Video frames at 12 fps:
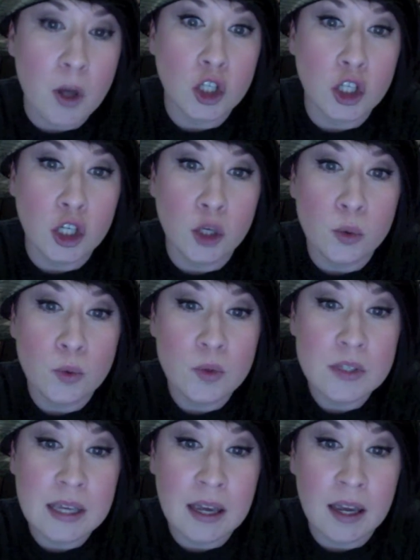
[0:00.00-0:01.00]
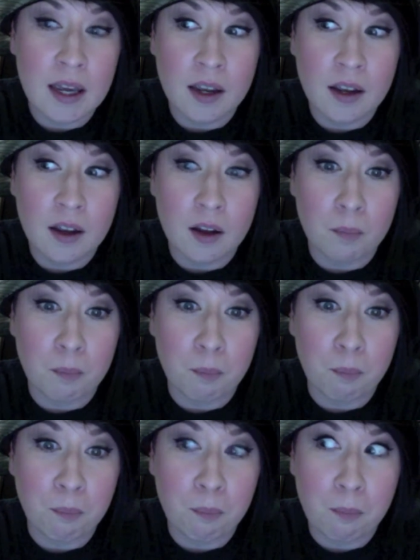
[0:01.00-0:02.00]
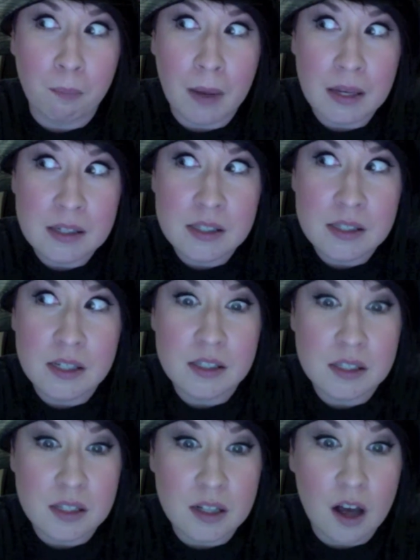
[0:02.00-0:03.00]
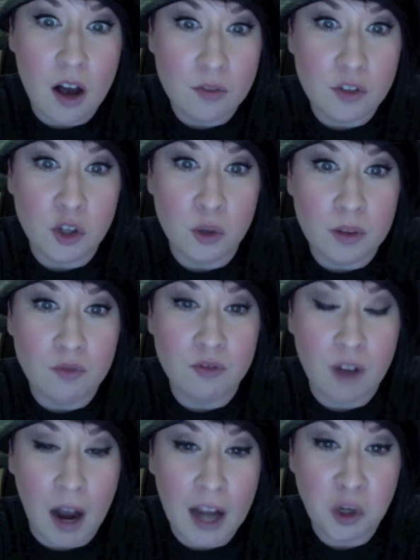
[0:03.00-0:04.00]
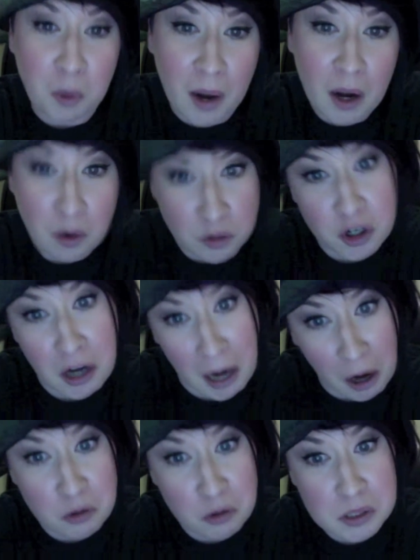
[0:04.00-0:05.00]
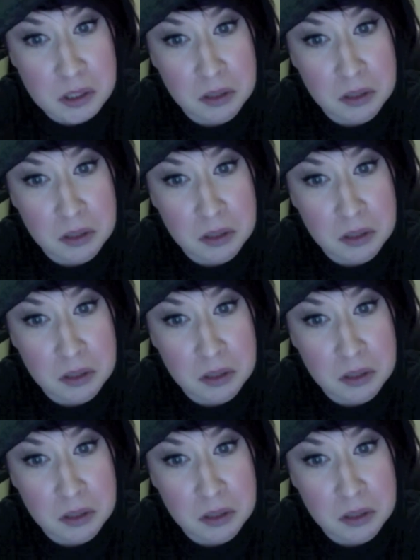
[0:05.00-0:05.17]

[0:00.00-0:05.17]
using basic stuff you can find around your house.